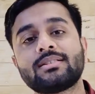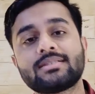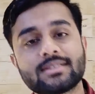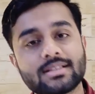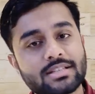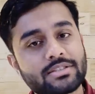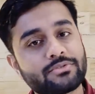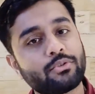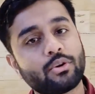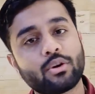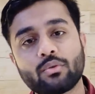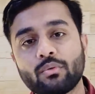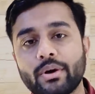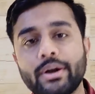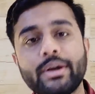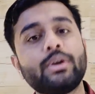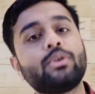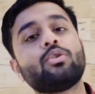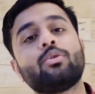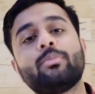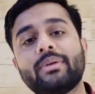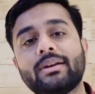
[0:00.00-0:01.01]
Just for
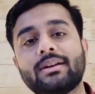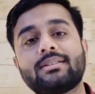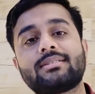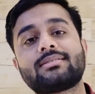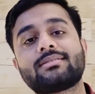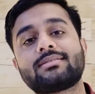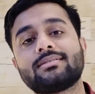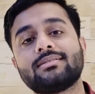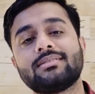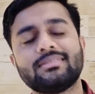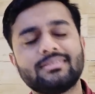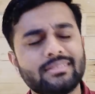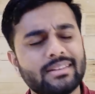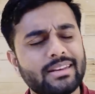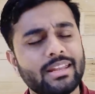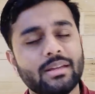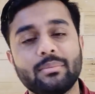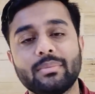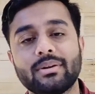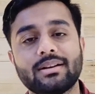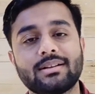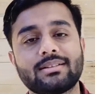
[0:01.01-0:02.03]
1-2 minutes,
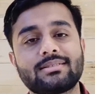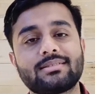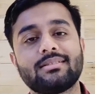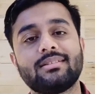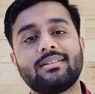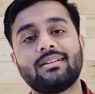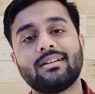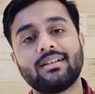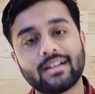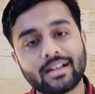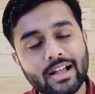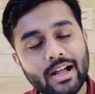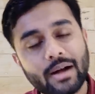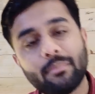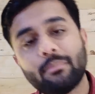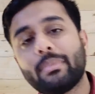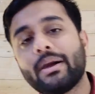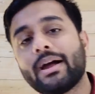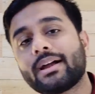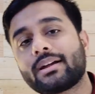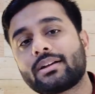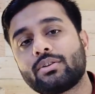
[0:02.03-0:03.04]
3 minutes,
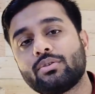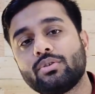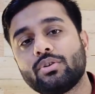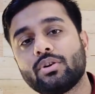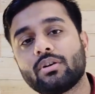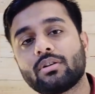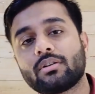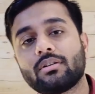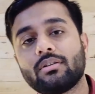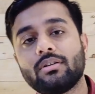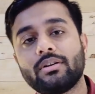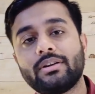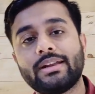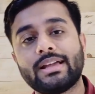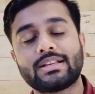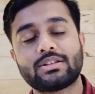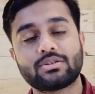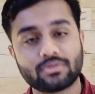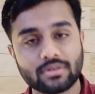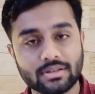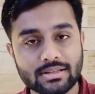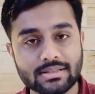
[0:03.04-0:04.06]
come back to your
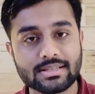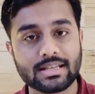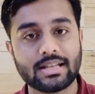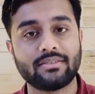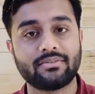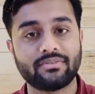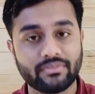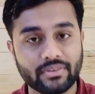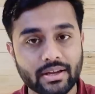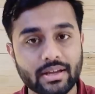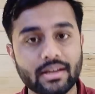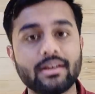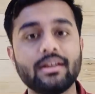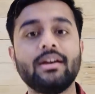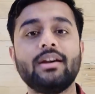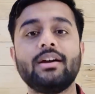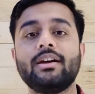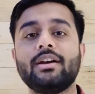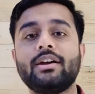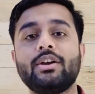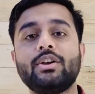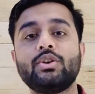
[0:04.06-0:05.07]
natural self where
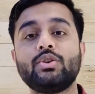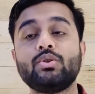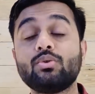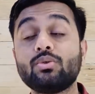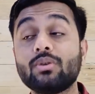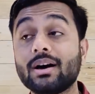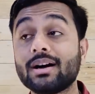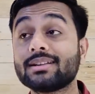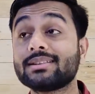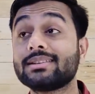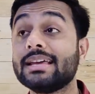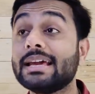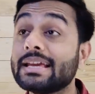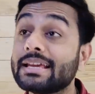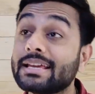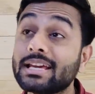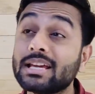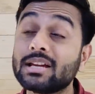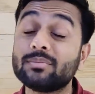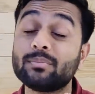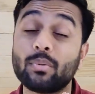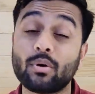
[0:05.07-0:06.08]
you are
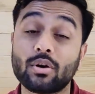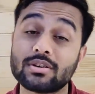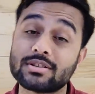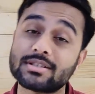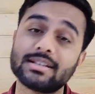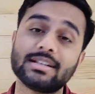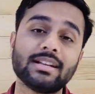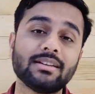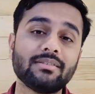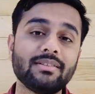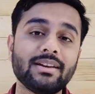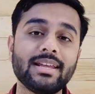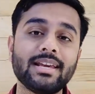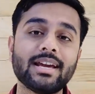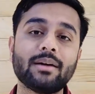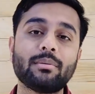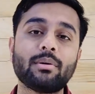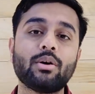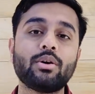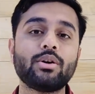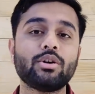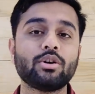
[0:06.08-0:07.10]
thinking positively
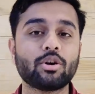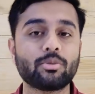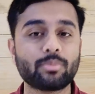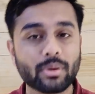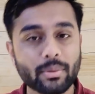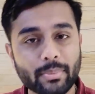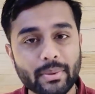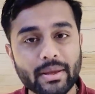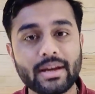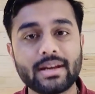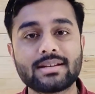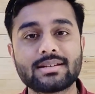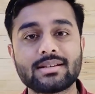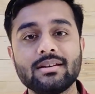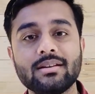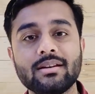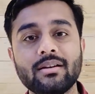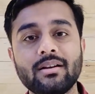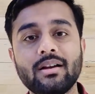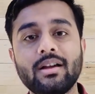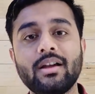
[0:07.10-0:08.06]
about your preparation.